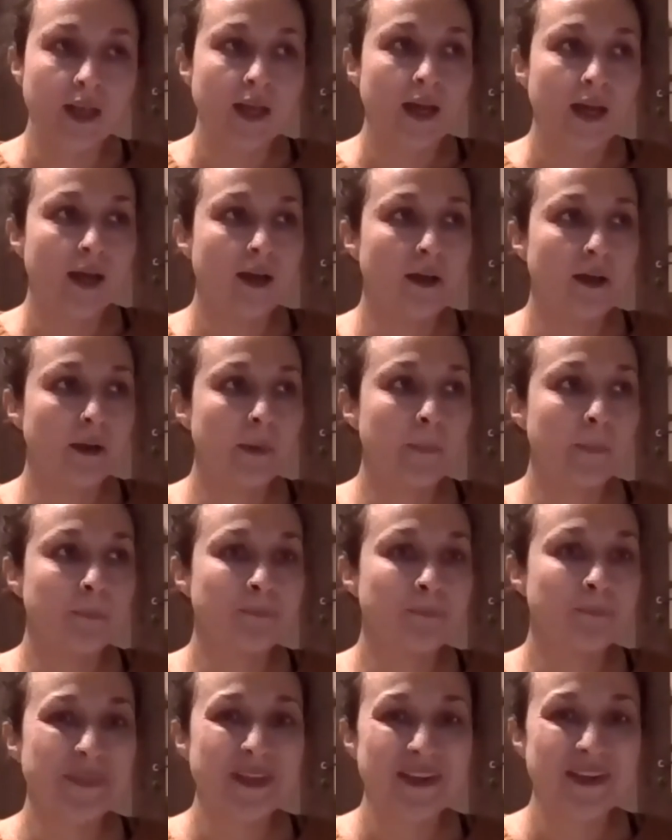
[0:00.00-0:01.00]

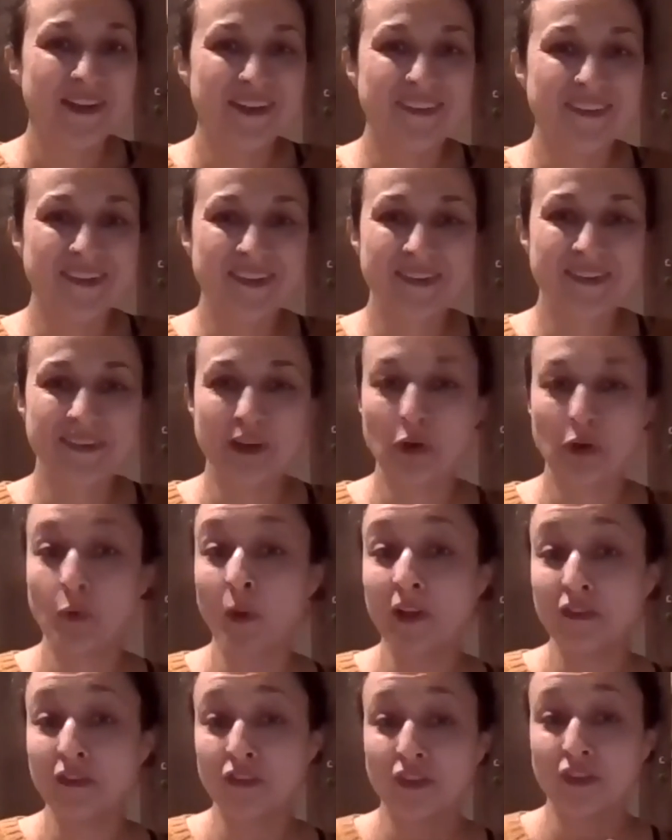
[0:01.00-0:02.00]
Um, it is a
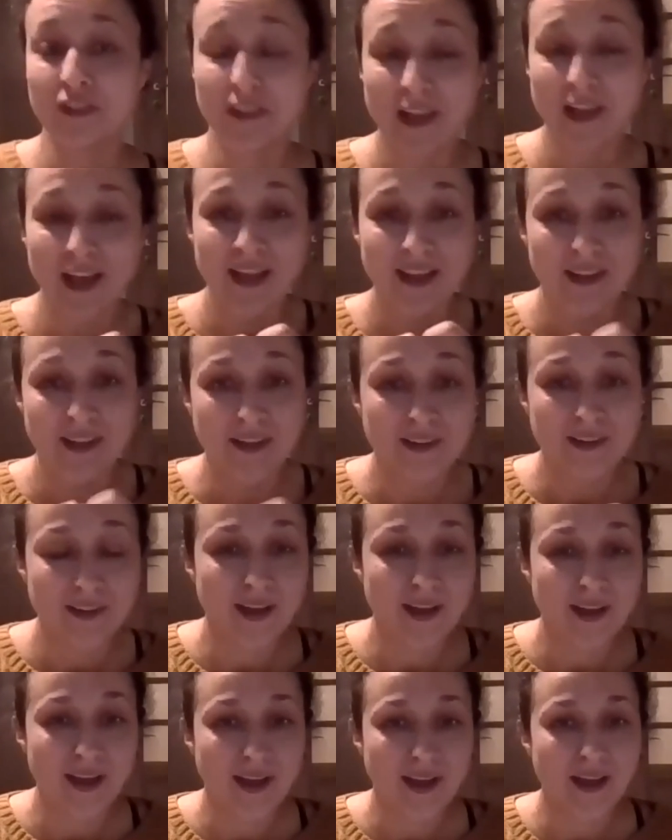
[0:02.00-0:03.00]
question I
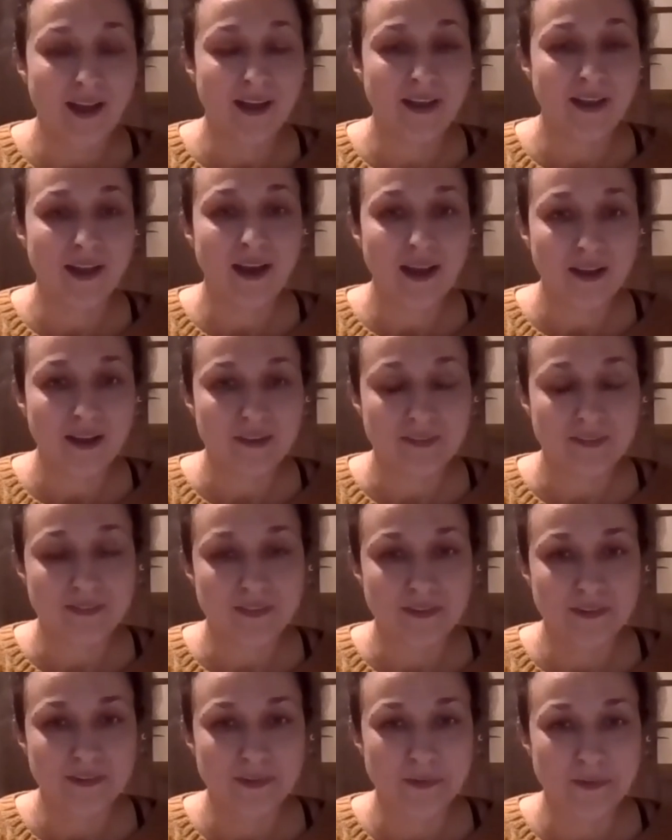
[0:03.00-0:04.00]
I asked
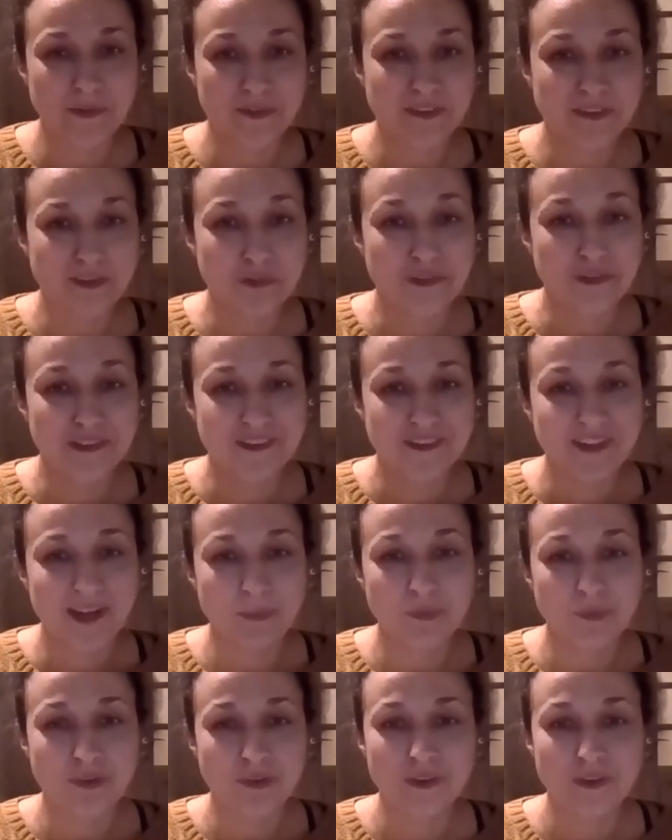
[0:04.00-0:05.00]
uh, several
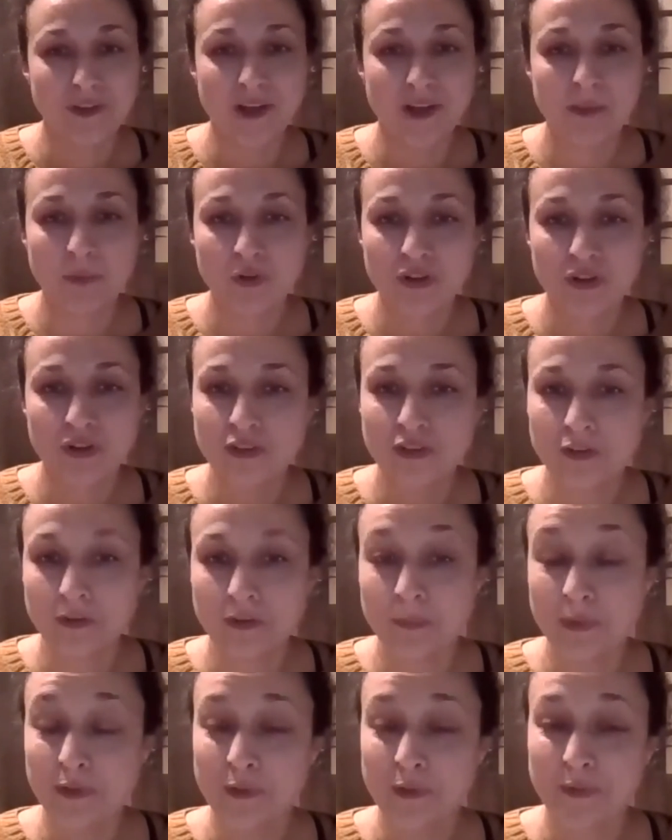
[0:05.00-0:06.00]
times to the laboratory
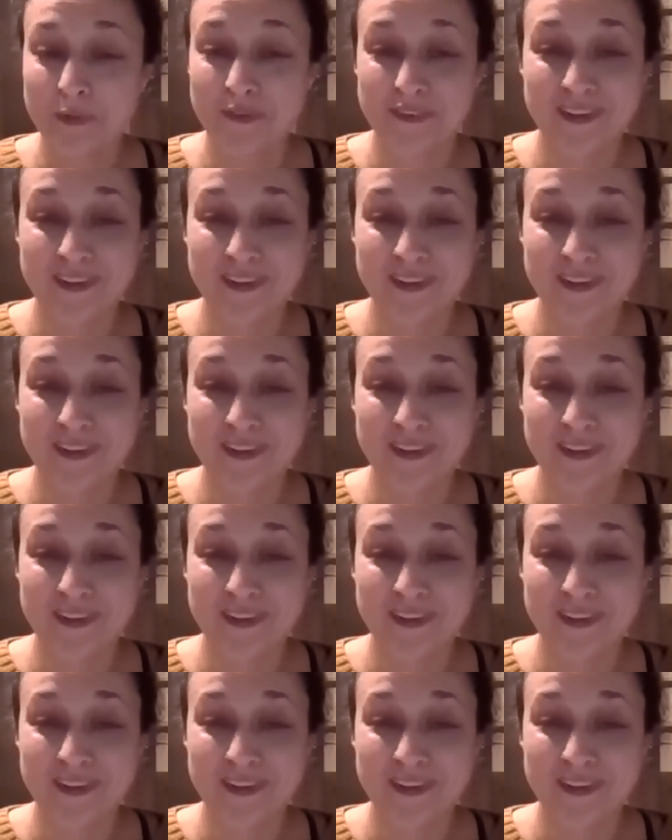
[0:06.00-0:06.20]
because